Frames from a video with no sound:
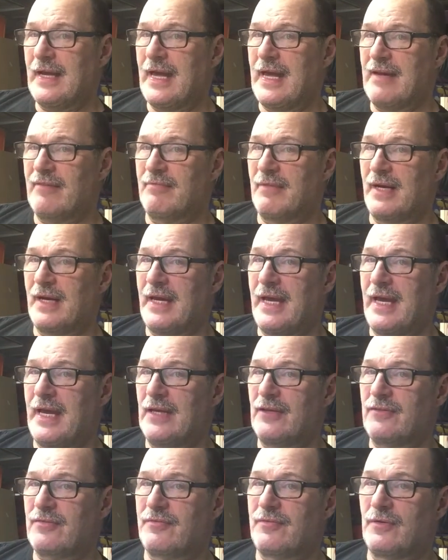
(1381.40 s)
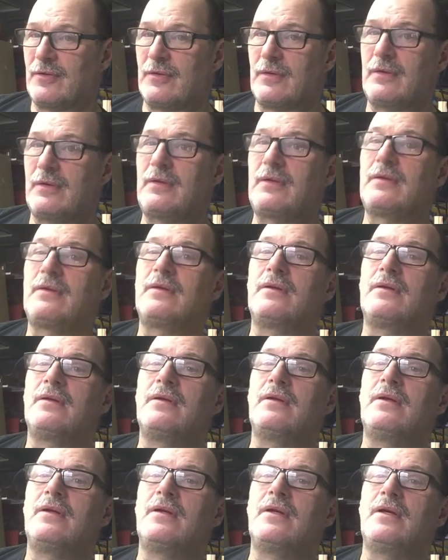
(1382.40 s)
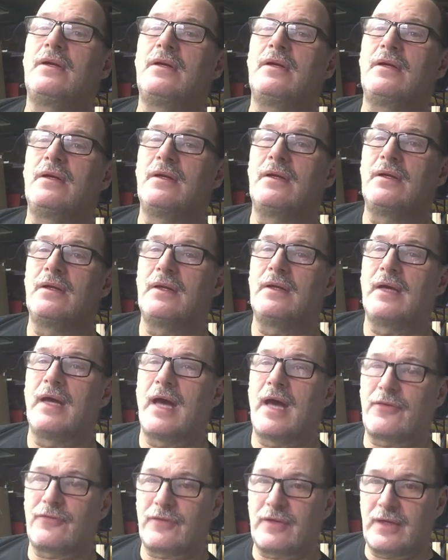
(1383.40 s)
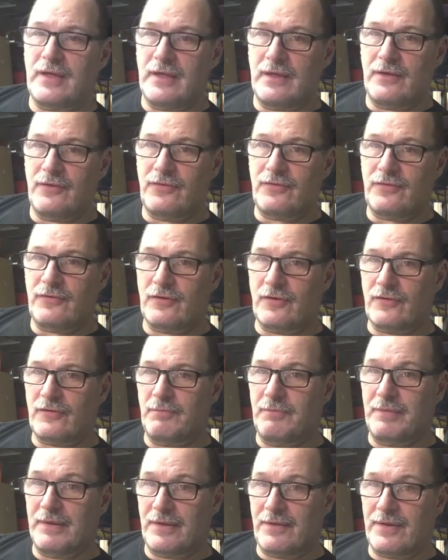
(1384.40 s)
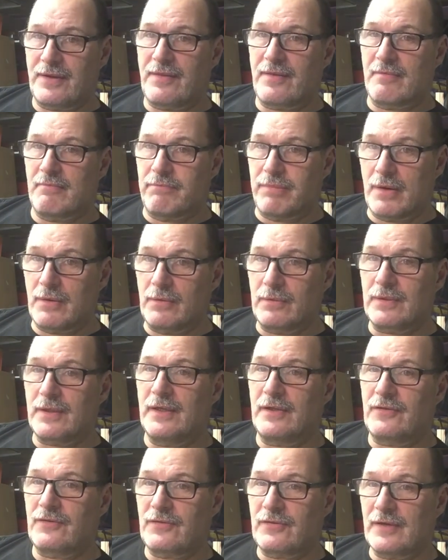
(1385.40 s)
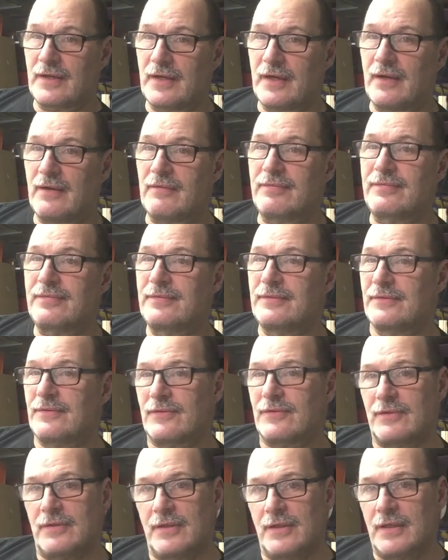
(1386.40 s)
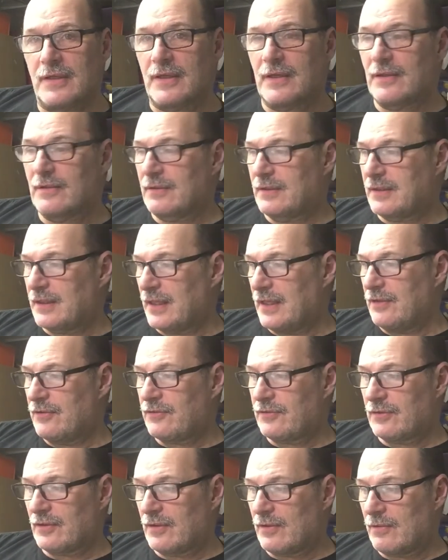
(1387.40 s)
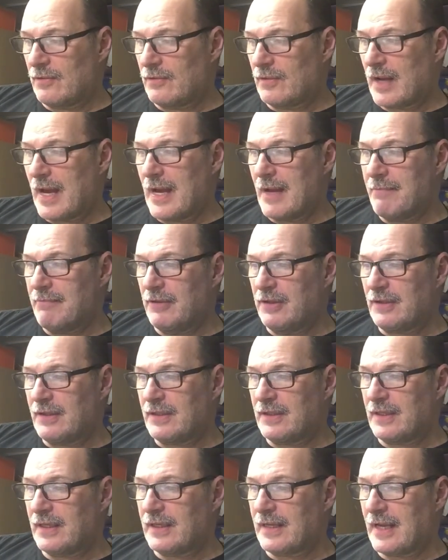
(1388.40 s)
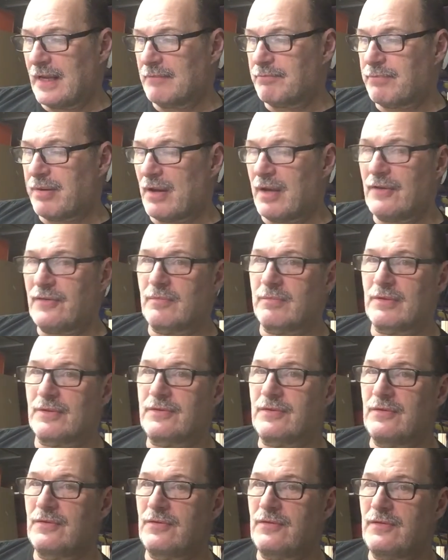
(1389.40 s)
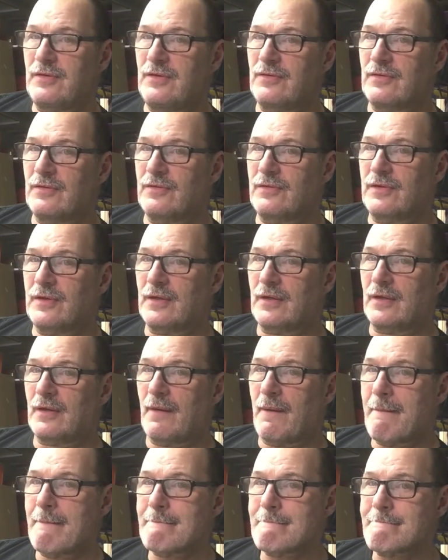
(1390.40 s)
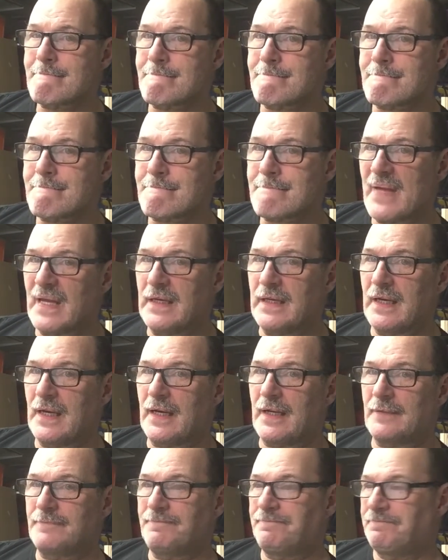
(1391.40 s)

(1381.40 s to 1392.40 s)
have my hands full as it is, just building the boat itself. Okay, so I'm looking at a possible 2 seasons here. Yeah.